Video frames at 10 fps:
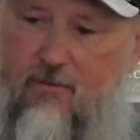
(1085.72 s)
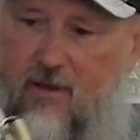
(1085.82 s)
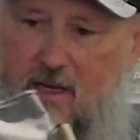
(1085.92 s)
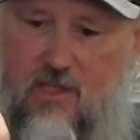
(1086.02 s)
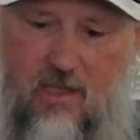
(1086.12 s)

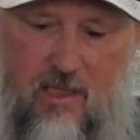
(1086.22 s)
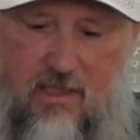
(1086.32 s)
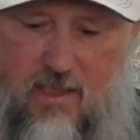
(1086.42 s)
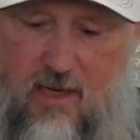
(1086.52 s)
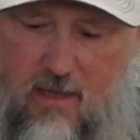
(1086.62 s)
finish
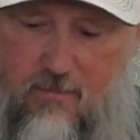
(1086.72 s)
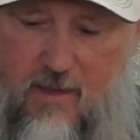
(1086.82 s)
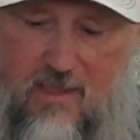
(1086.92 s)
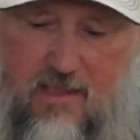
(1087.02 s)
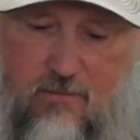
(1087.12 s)
this.
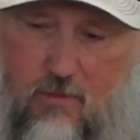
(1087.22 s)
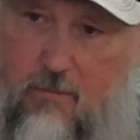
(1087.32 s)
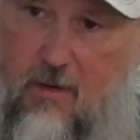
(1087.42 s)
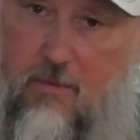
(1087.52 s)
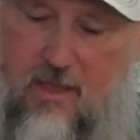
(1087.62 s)

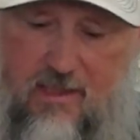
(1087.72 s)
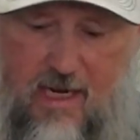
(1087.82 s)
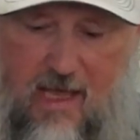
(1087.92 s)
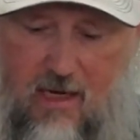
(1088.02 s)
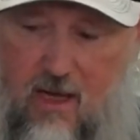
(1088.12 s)
Remember, this
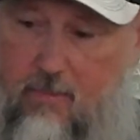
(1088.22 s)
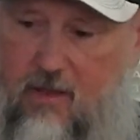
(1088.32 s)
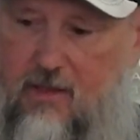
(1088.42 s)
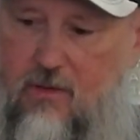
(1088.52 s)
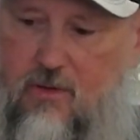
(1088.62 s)
had a couple
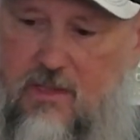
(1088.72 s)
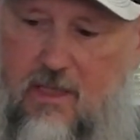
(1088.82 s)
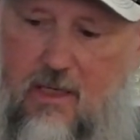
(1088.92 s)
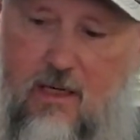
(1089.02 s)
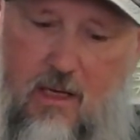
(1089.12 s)
of tools
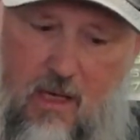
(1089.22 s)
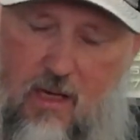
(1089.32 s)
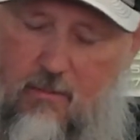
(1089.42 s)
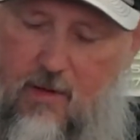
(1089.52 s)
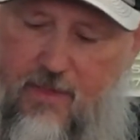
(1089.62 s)
in it. I'm
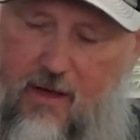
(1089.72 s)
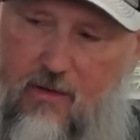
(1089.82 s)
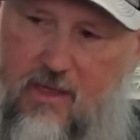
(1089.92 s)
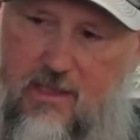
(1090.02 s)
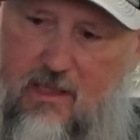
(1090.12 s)
gonna throw
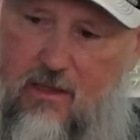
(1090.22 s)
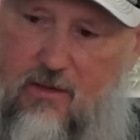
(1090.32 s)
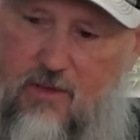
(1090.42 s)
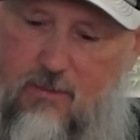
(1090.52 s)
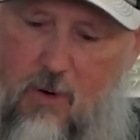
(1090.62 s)
this
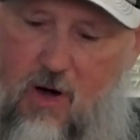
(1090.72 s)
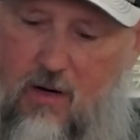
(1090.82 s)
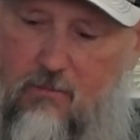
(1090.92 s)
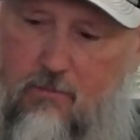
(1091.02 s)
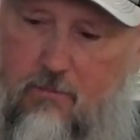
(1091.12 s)
little
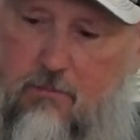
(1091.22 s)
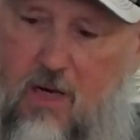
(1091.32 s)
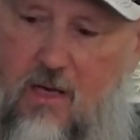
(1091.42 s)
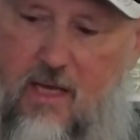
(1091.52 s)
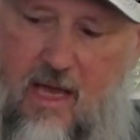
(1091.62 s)
spark
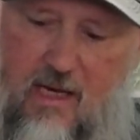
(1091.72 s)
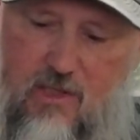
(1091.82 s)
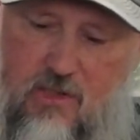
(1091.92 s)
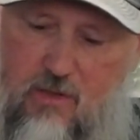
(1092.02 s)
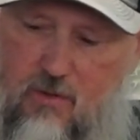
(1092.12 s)
plug
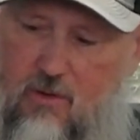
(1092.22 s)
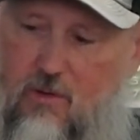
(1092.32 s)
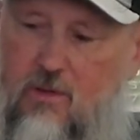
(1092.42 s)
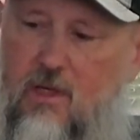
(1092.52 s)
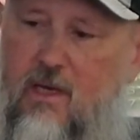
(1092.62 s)
gauge
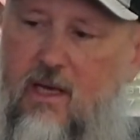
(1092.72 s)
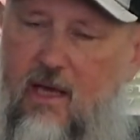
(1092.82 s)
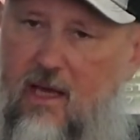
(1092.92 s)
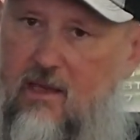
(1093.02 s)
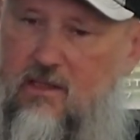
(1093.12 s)
tool
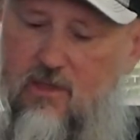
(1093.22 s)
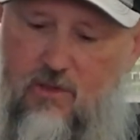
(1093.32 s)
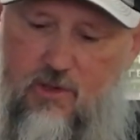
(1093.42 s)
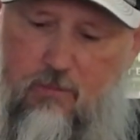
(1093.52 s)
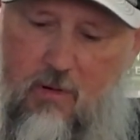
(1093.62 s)
and this
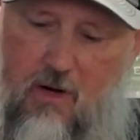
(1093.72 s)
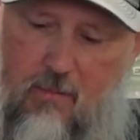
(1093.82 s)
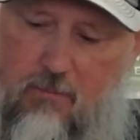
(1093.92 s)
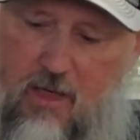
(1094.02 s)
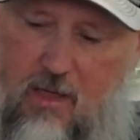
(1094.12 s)
little spark
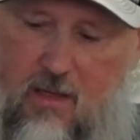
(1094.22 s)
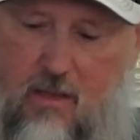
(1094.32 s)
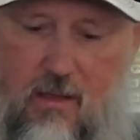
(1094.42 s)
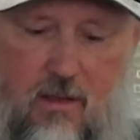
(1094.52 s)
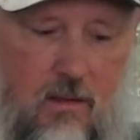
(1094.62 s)

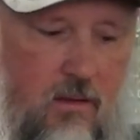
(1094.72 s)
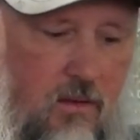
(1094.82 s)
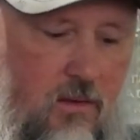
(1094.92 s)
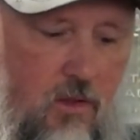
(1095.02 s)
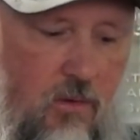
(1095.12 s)
plug
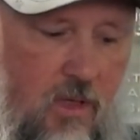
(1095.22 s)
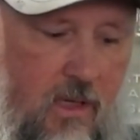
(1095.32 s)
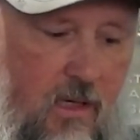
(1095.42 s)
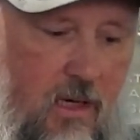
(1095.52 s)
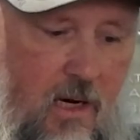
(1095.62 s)
tool
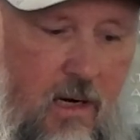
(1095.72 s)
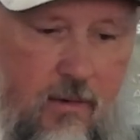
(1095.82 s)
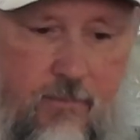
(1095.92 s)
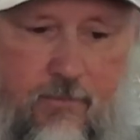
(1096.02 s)
in there.